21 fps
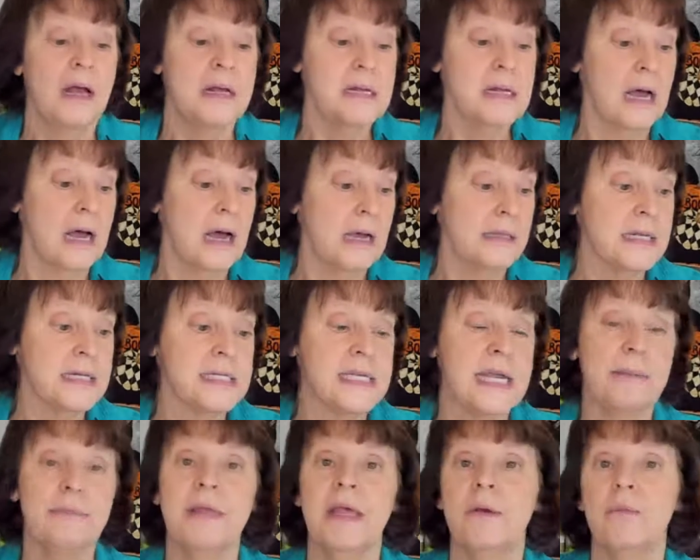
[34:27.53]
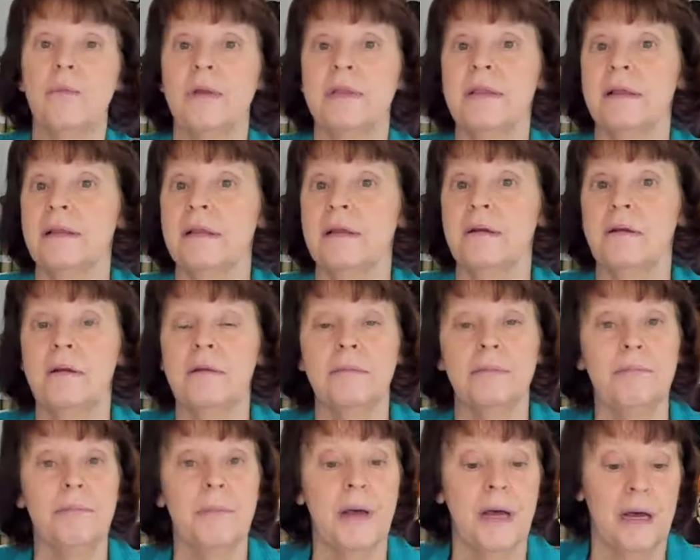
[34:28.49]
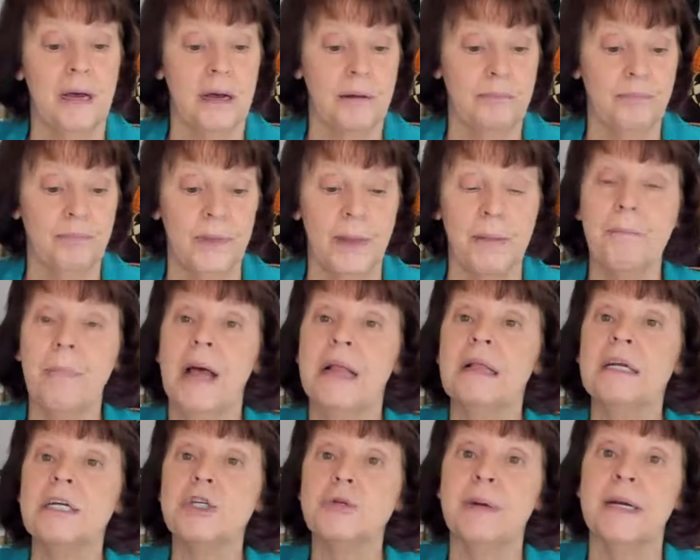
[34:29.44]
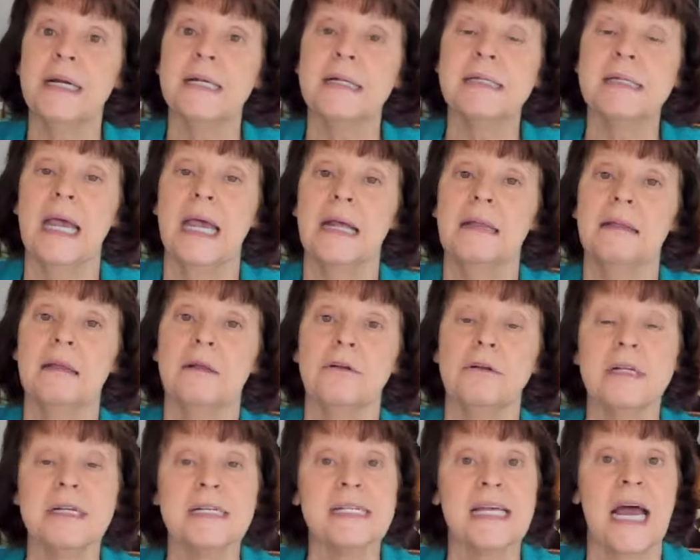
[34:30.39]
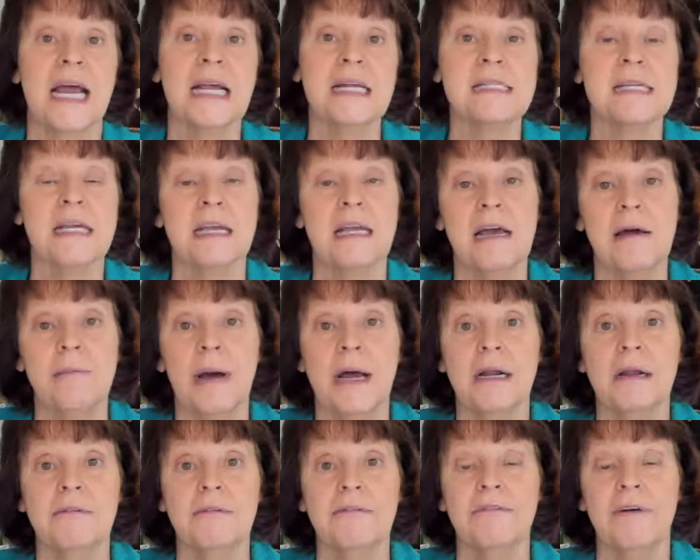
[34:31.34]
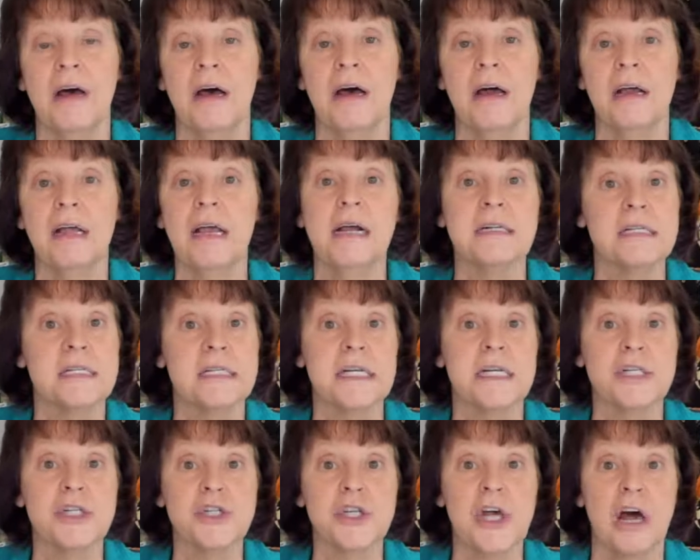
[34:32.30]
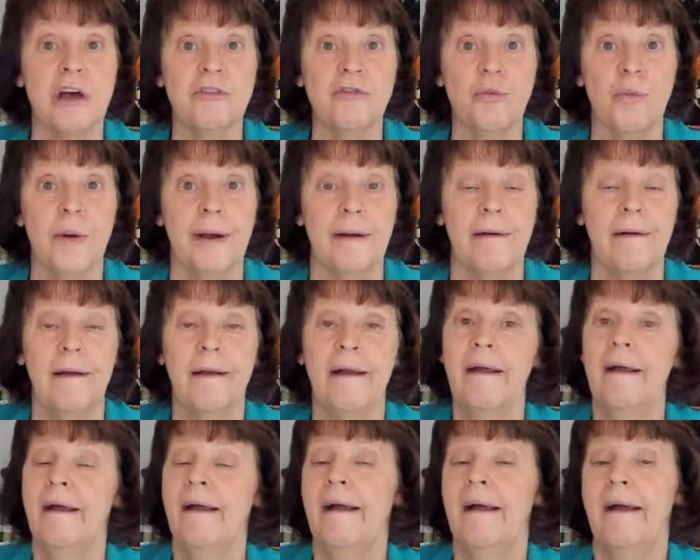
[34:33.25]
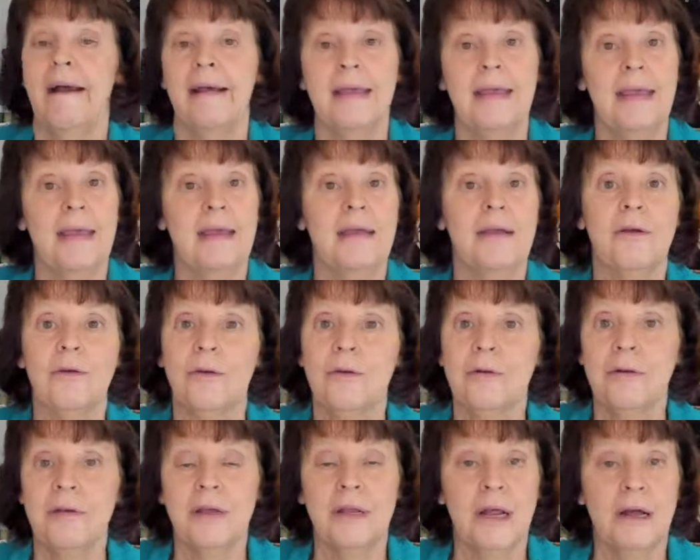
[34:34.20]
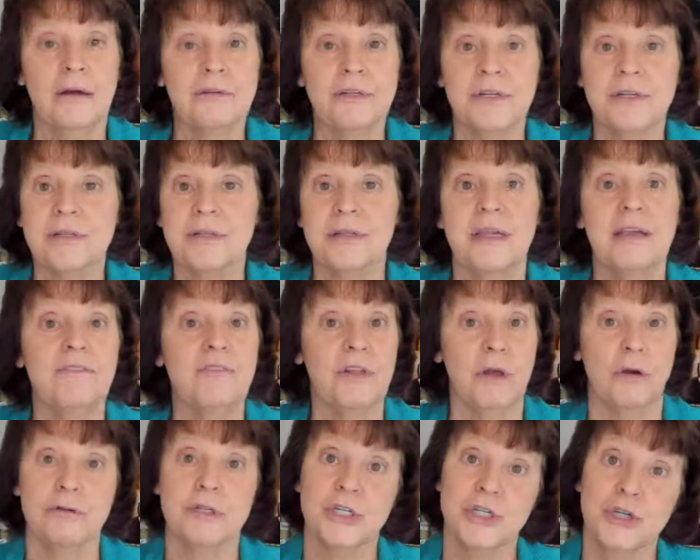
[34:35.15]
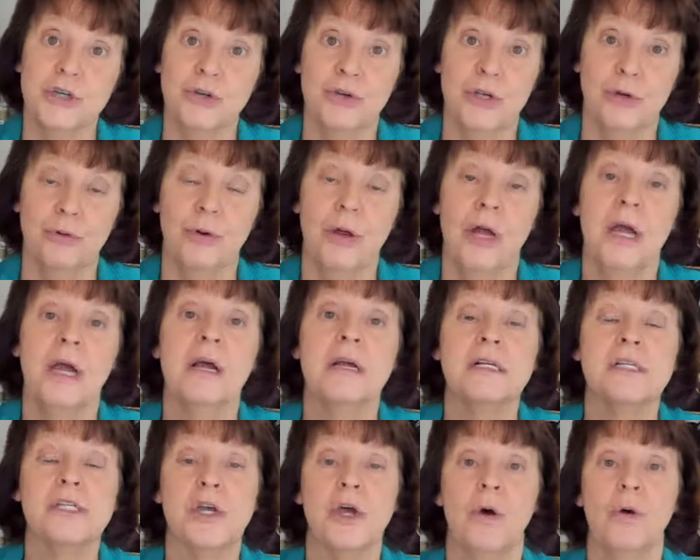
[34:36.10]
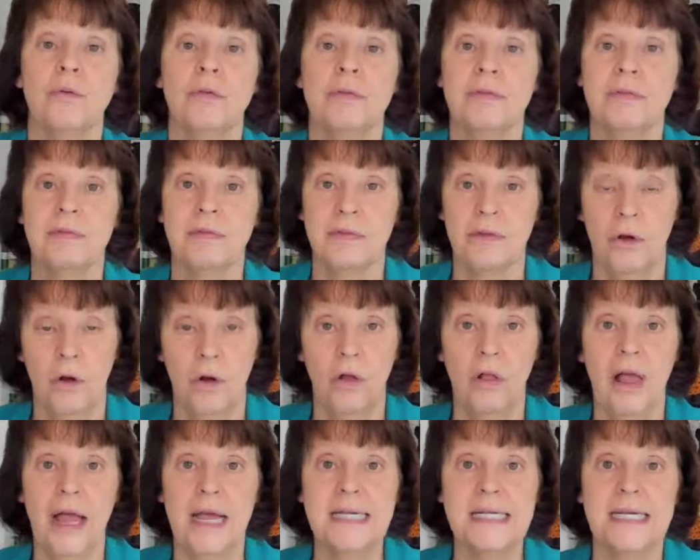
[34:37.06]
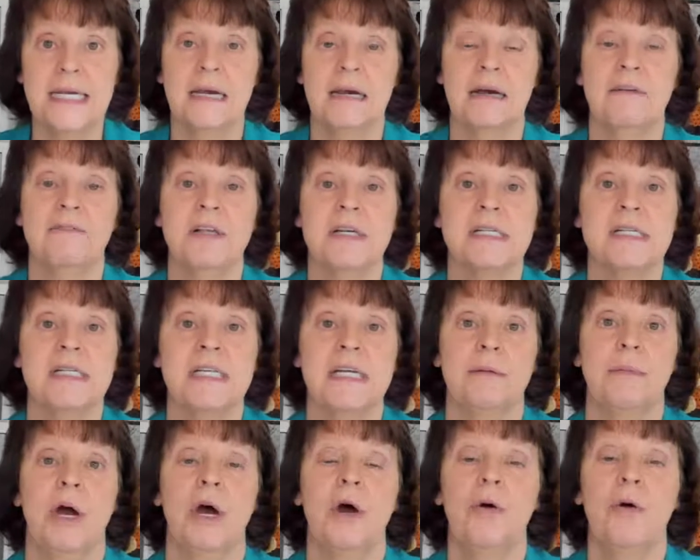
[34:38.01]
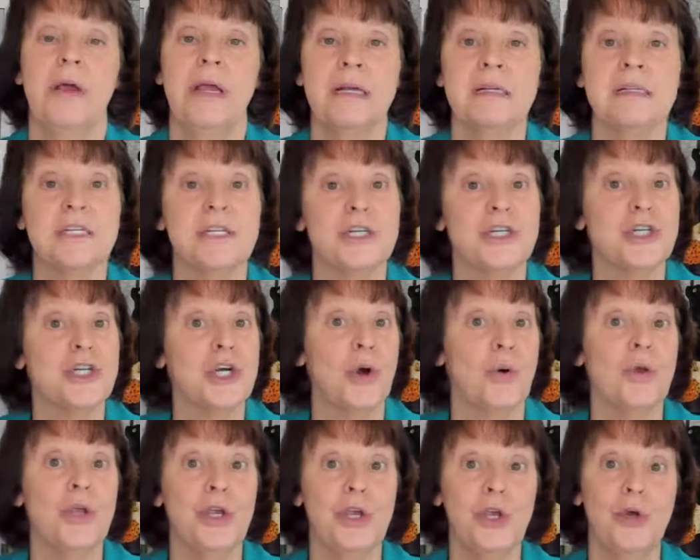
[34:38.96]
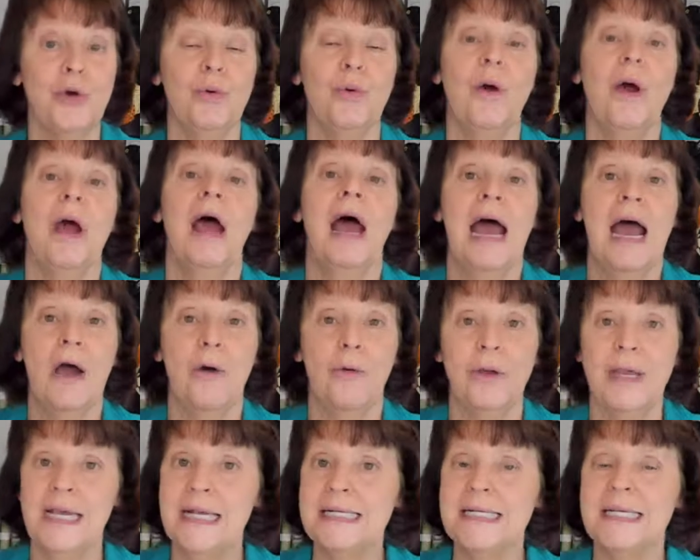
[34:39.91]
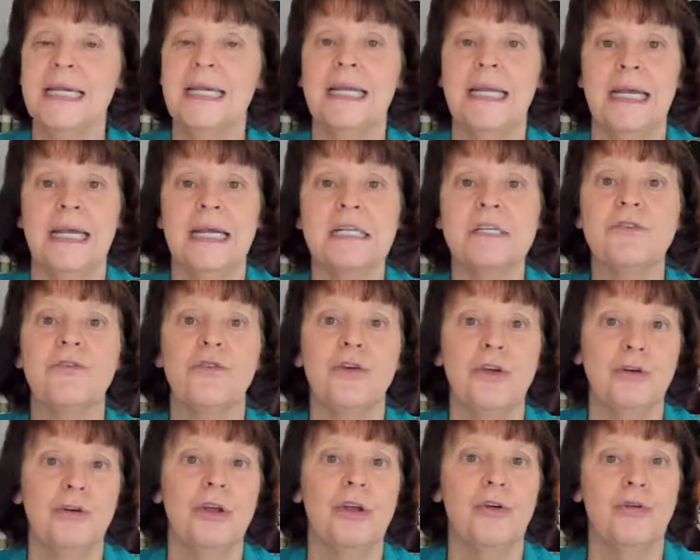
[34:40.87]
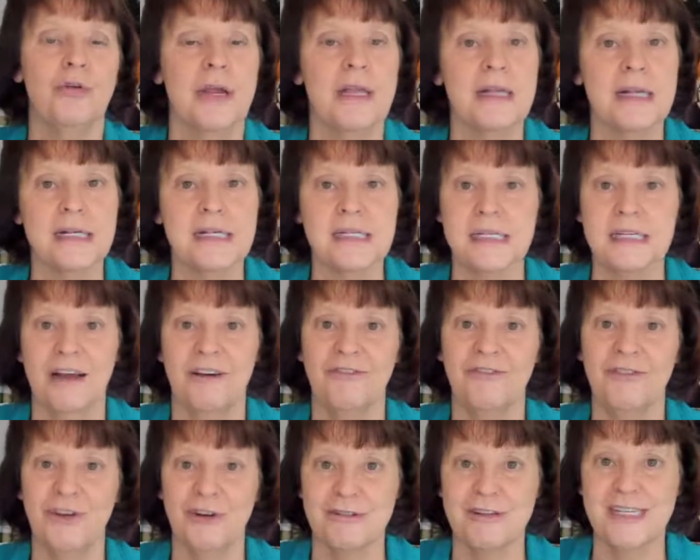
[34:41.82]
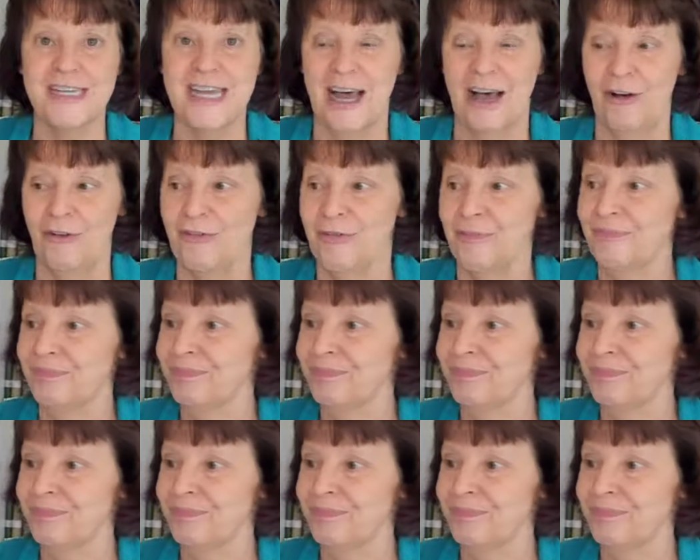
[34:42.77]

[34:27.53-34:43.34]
The same thing with the little embellishments and little designs that come out of cut and stitch software. I can't, just give those to you. So the whole idea of this demo is to show you how easy it is for you to create this stuff yourself.